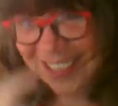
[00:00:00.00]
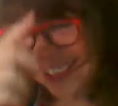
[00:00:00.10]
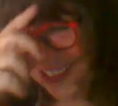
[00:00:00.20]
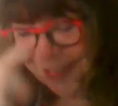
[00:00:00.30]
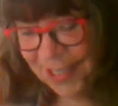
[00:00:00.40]

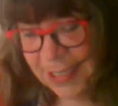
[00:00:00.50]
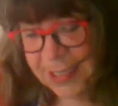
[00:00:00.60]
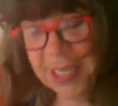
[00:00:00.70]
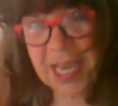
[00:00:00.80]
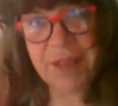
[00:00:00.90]
the right
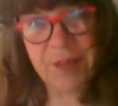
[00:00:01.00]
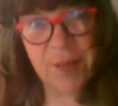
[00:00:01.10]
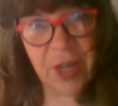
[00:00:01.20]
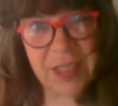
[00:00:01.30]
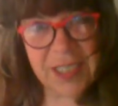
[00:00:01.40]
side of the
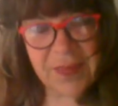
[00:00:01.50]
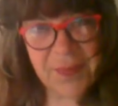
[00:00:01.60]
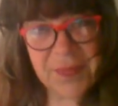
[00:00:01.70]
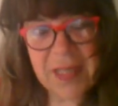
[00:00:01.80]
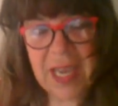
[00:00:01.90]
body.
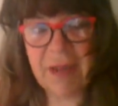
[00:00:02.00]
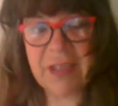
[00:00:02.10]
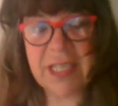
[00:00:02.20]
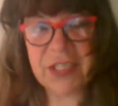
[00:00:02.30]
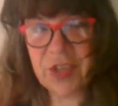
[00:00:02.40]

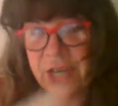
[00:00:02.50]
Everything is on an